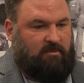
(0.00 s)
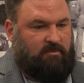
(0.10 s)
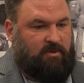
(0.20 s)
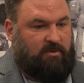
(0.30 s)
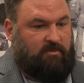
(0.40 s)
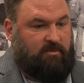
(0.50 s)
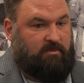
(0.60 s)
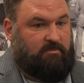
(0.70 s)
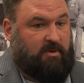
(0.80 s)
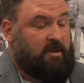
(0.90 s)
With
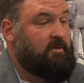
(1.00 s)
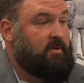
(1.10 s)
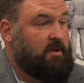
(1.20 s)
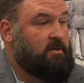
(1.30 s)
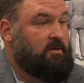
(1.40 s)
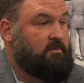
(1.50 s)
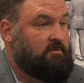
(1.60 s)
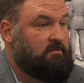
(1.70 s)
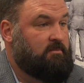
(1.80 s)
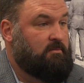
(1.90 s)
Bank of England
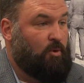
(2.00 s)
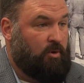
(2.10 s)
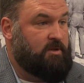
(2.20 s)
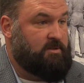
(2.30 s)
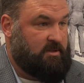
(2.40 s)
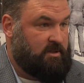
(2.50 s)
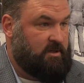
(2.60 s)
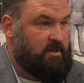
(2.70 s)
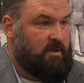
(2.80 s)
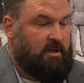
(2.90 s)
mortgage
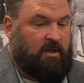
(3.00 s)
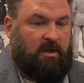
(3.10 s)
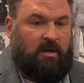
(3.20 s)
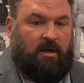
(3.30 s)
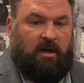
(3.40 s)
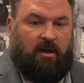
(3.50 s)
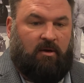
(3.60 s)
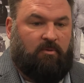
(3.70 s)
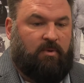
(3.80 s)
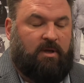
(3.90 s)
lending,
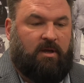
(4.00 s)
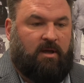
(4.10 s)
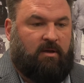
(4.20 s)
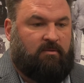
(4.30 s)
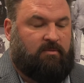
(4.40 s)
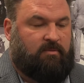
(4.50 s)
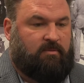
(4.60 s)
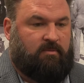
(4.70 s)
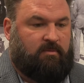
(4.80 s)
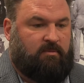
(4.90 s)
we have
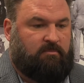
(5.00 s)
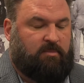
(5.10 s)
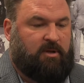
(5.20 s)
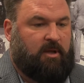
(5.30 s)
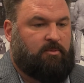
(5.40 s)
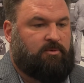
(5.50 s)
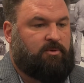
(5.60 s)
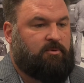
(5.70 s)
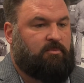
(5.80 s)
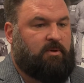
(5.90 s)
been able
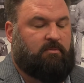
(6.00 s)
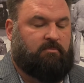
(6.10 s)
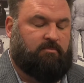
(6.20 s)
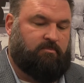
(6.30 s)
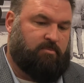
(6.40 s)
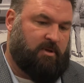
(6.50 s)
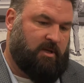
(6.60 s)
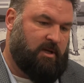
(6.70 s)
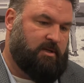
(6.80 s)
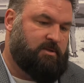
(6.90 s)
to
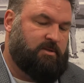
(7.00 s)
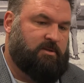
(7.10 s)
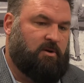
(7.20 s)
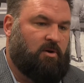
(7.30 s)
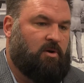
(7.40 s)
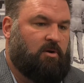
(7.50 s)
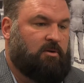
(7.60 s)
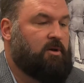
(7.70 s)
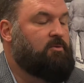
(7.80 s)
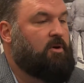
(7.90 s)
place our
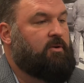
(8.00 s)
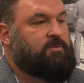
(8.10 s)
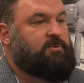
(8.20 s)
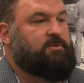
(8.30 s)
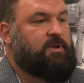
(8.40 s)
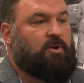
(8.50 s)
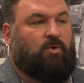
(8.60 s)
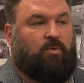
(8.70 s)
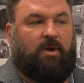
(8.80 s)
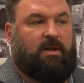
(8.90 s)
loan officers in
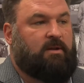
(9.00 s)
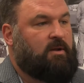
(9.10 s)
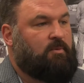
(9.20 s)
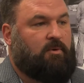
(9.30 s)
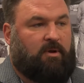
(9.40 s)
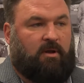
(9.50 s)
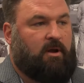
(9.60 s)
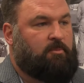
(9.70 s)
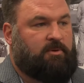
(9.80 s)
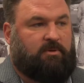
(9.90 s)
great networking
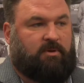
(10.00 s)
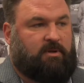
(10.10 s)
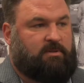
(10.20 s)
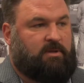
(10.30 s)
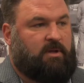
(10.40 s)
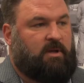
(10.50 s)
opportunities.